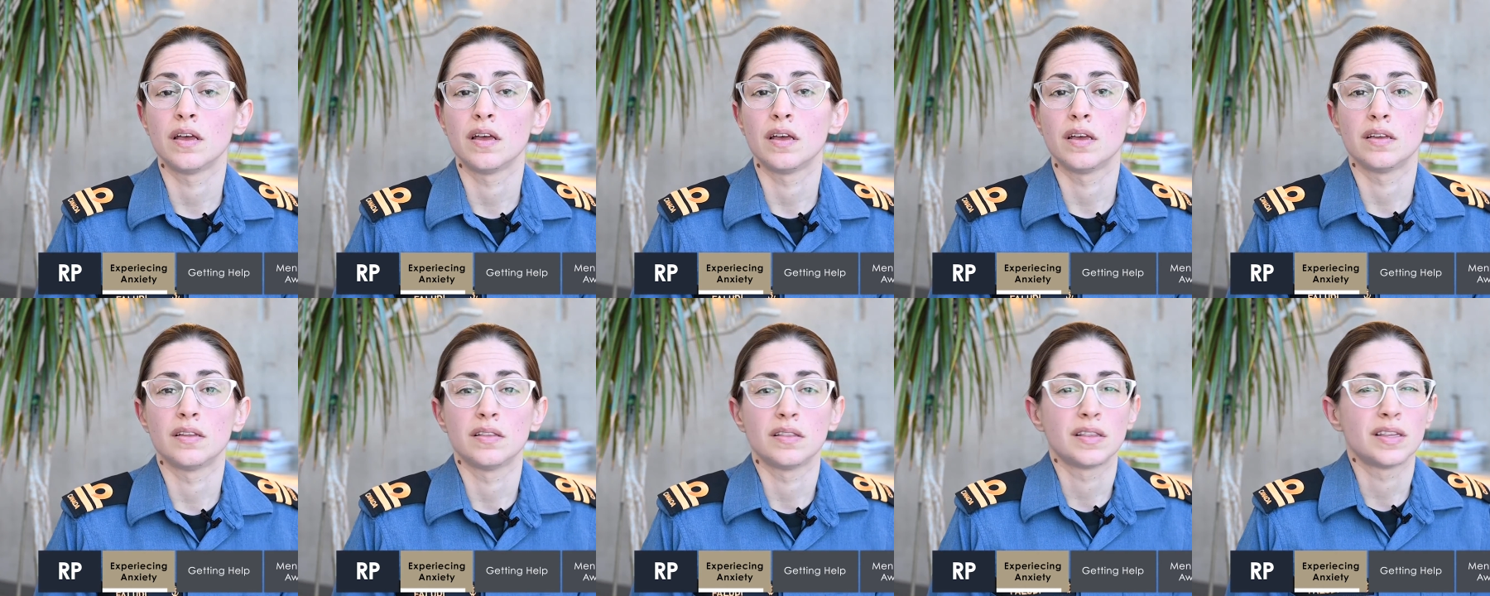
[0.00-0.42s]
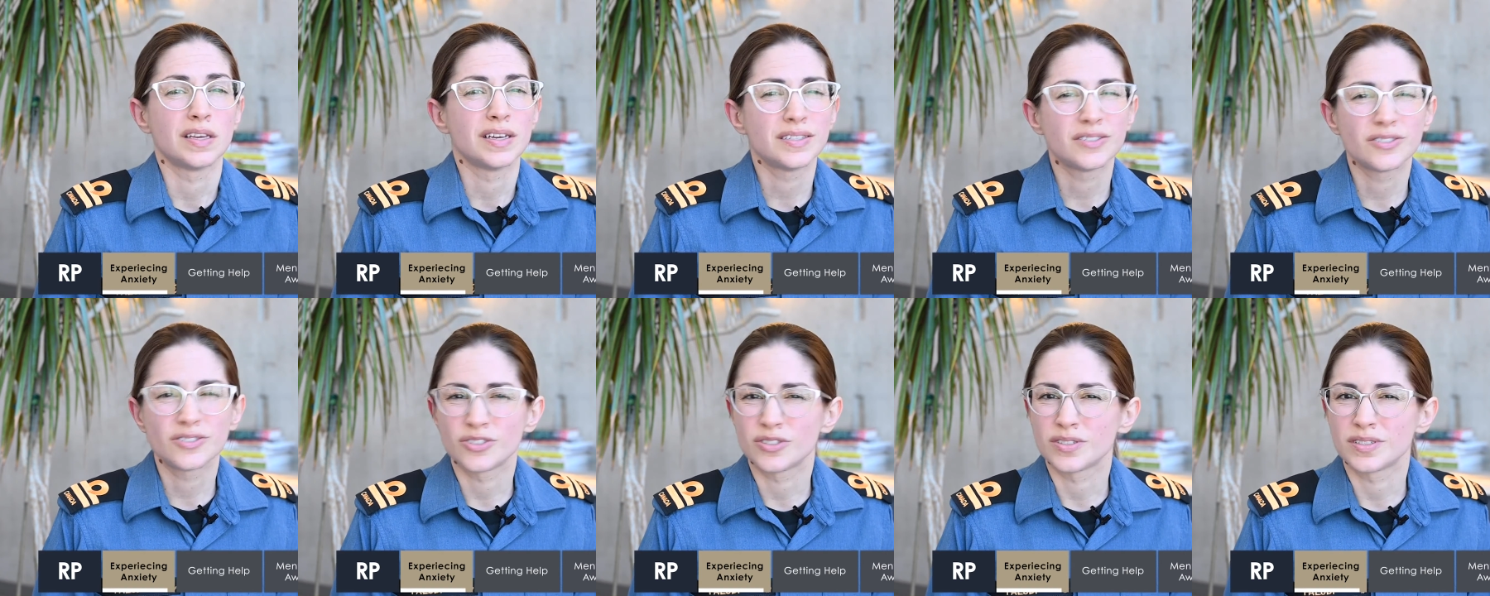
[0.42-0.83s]
and
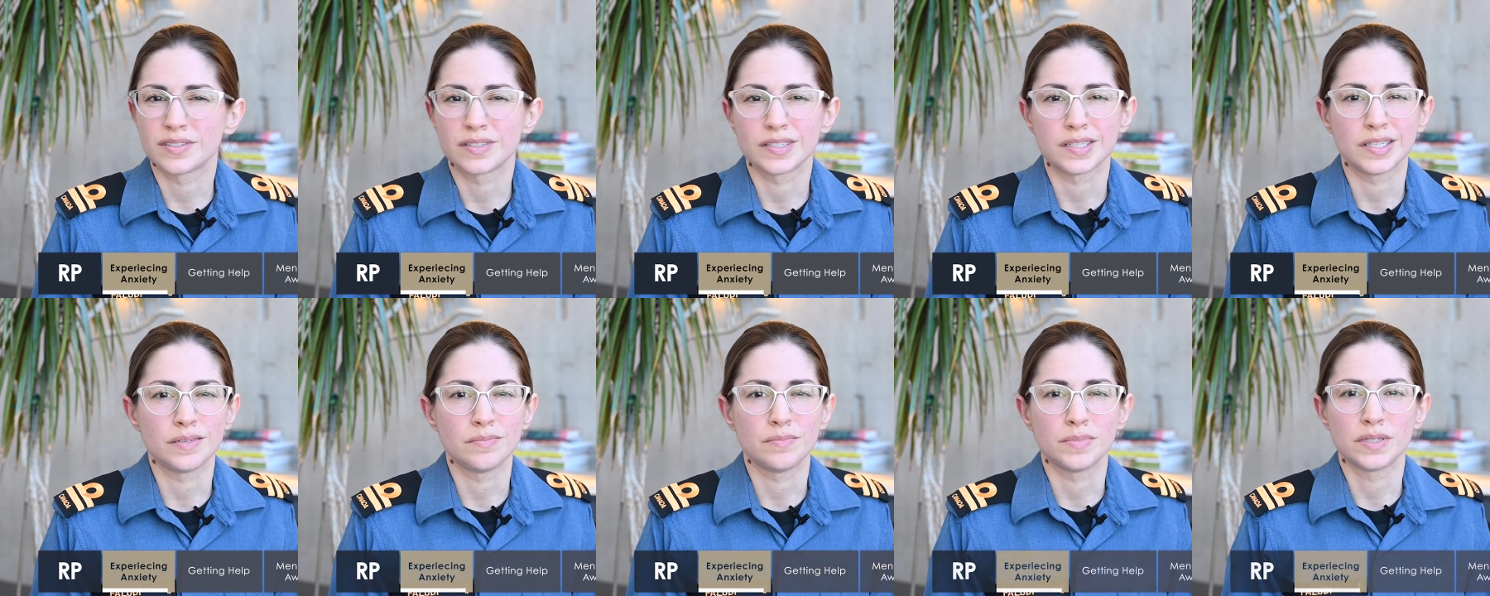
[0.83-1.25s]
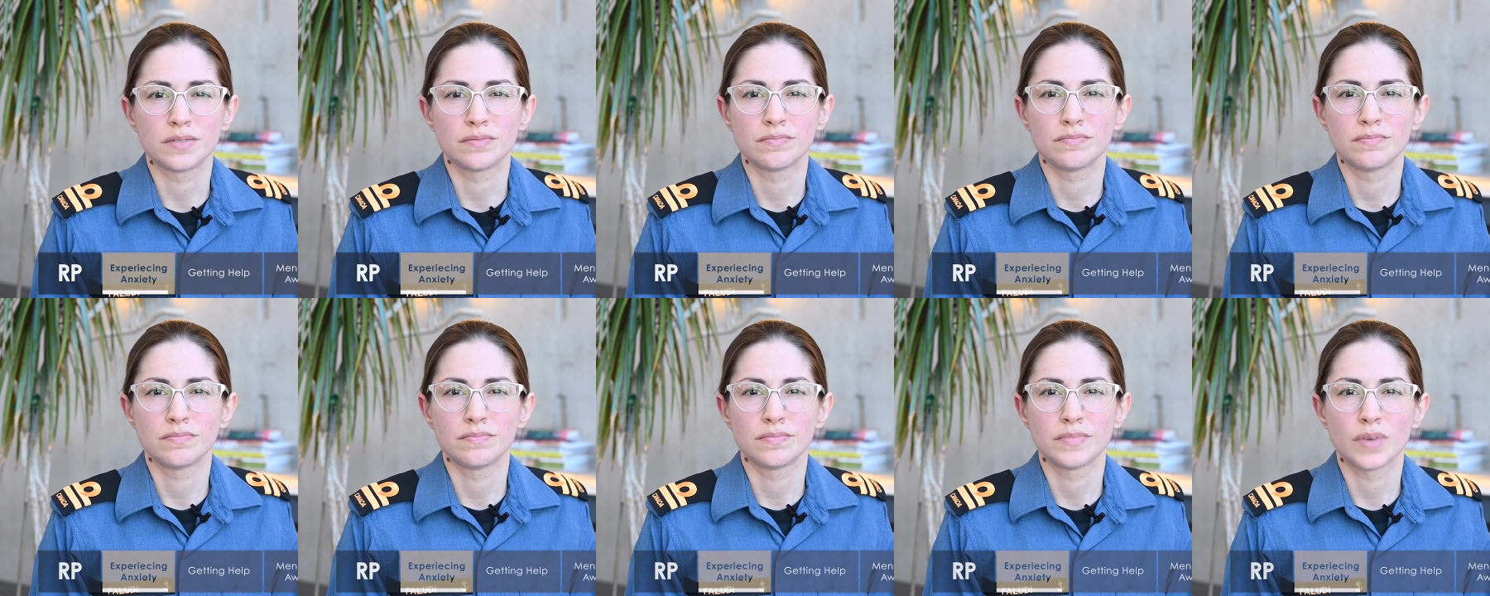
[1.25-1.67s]
things just seemed
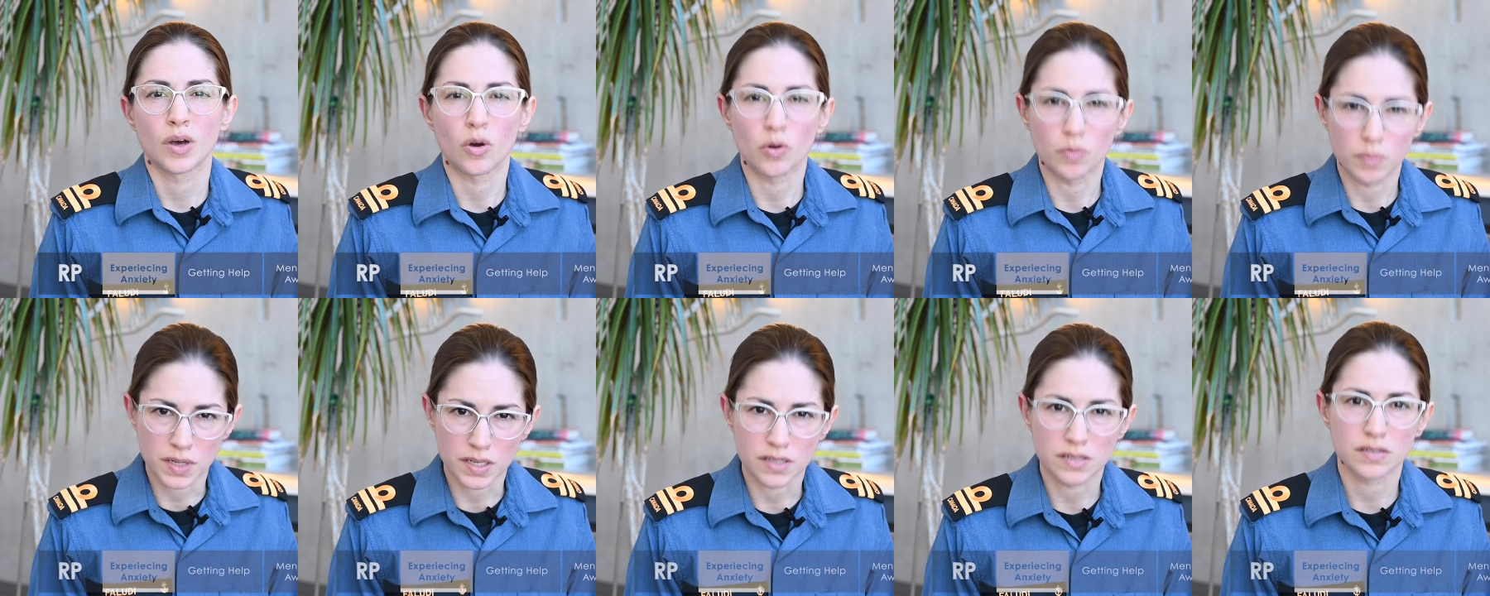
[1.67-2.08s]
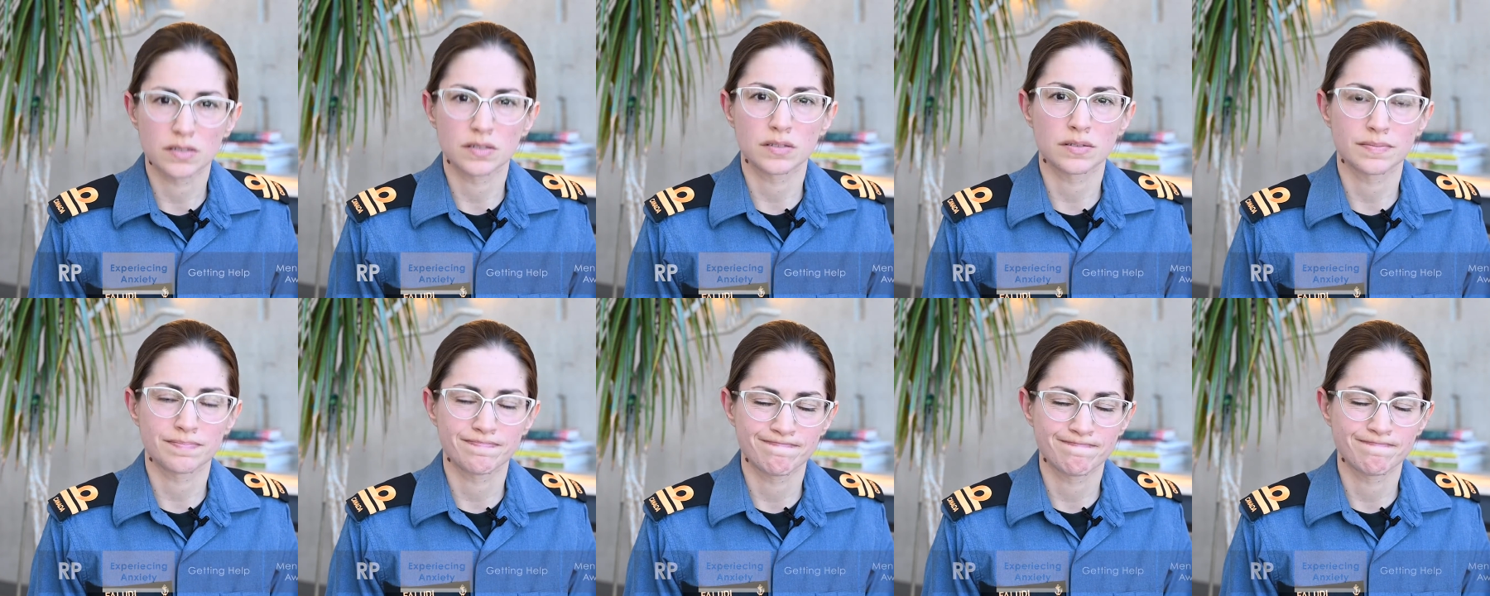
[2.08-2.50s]
hopeless.